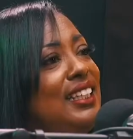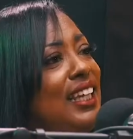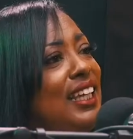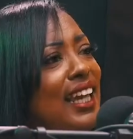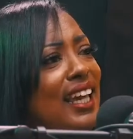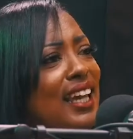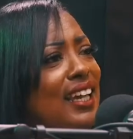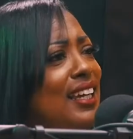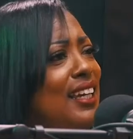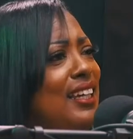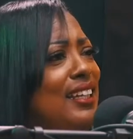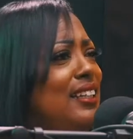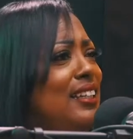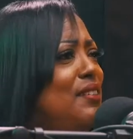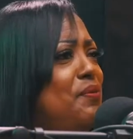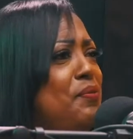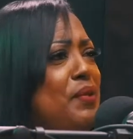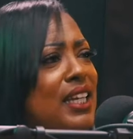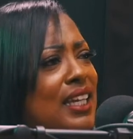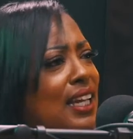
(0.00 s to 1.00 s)

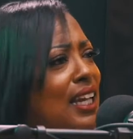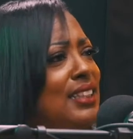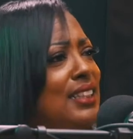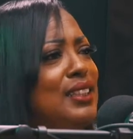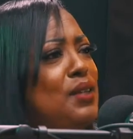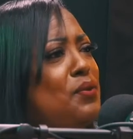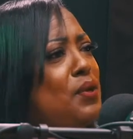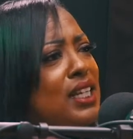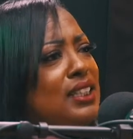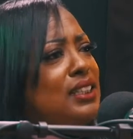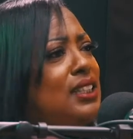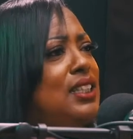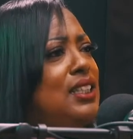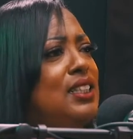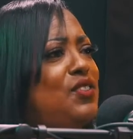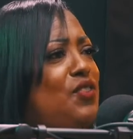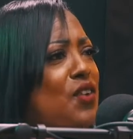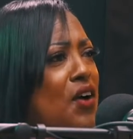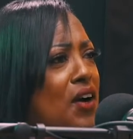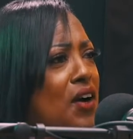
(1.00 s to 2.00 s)
Yeah, because it was
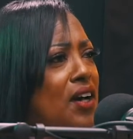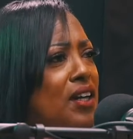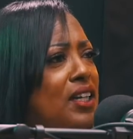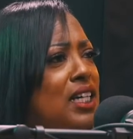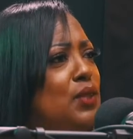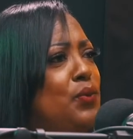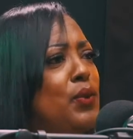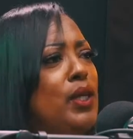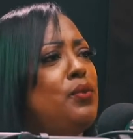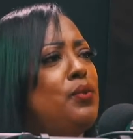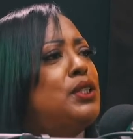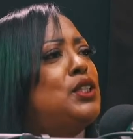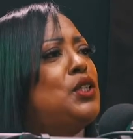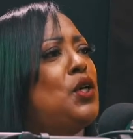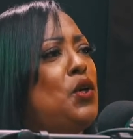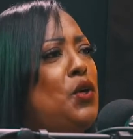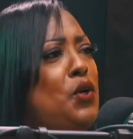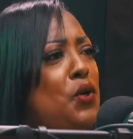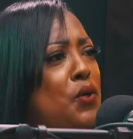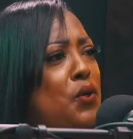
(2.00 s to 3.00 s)
his fault. Because we right. was
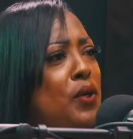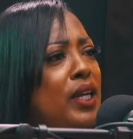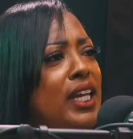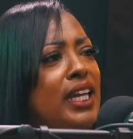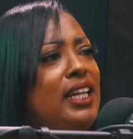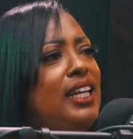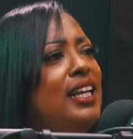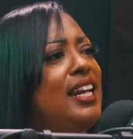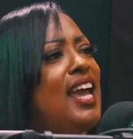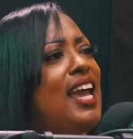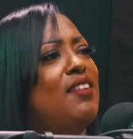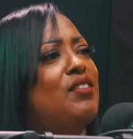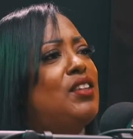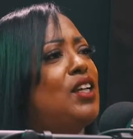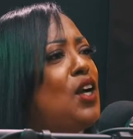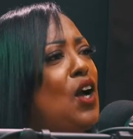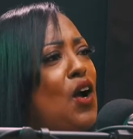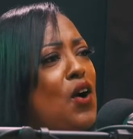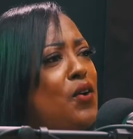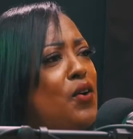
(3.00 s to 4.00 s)
cool. He we didn't have
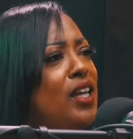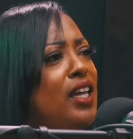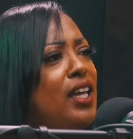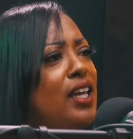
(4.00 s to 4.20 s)
to go